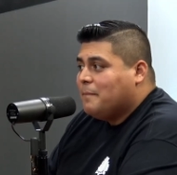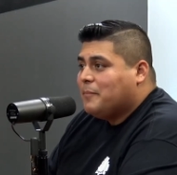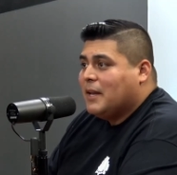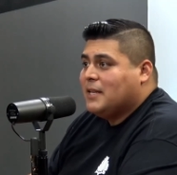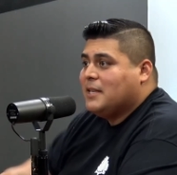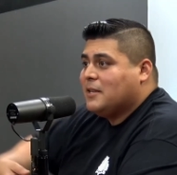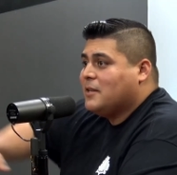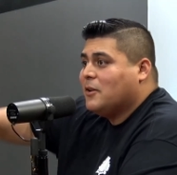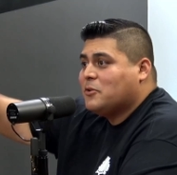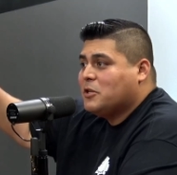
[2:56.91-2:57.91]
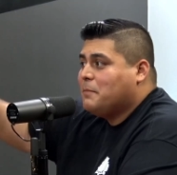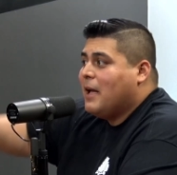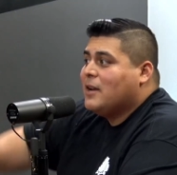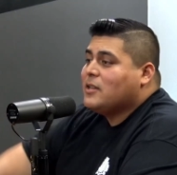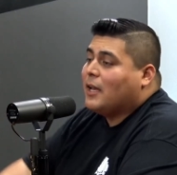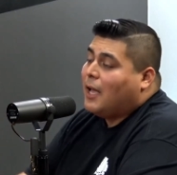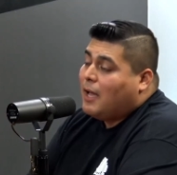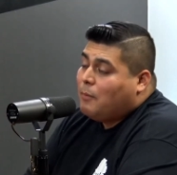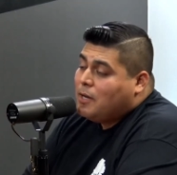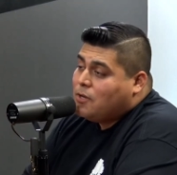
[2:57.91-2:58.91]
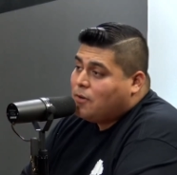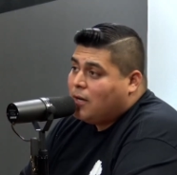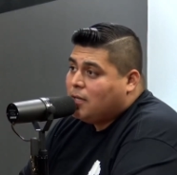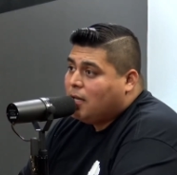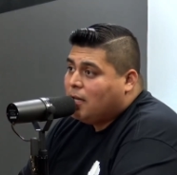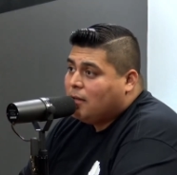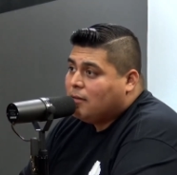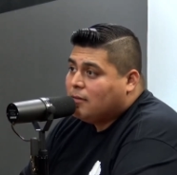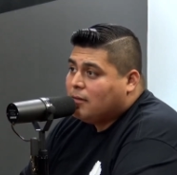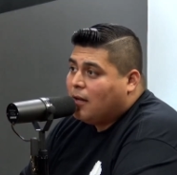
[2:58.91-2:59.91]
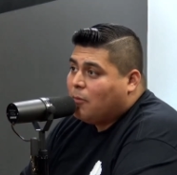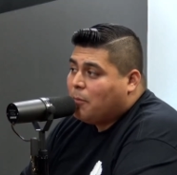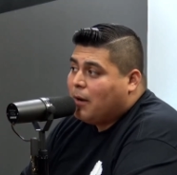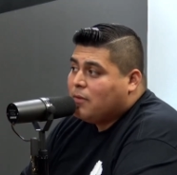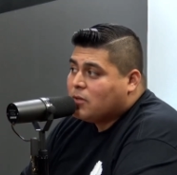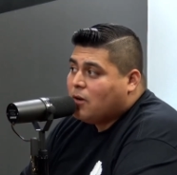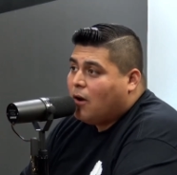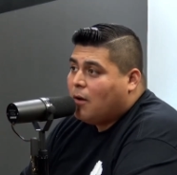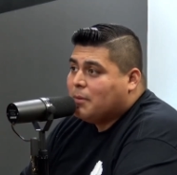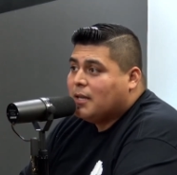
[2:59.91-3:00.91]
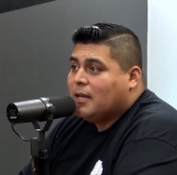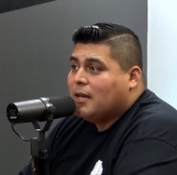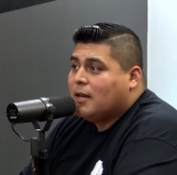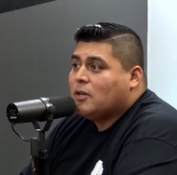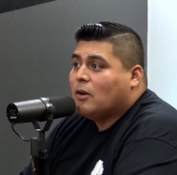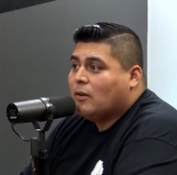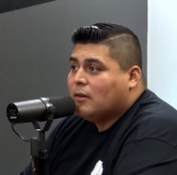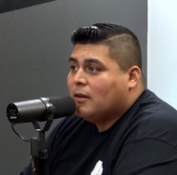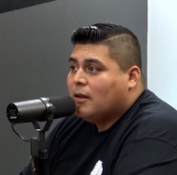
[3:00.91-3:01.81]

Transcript: And he tells her in Spanish, like, hey, we need your ID. We're buying this car, but they need an adult.